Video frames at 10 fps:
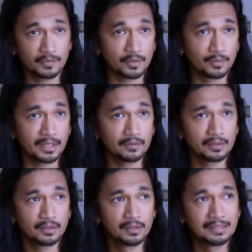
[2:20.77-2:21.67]
on the
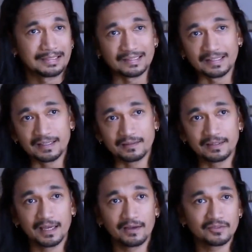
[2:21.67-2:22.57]
ground, laying
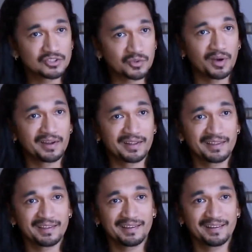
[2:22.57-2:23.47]
down,
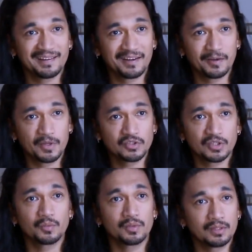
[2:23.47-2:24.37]
squatting,
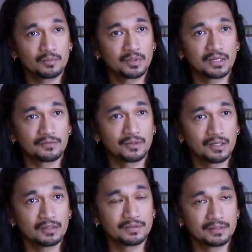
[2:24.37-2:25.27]
basically we cover
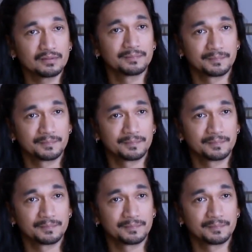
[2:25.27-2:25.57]
all of it.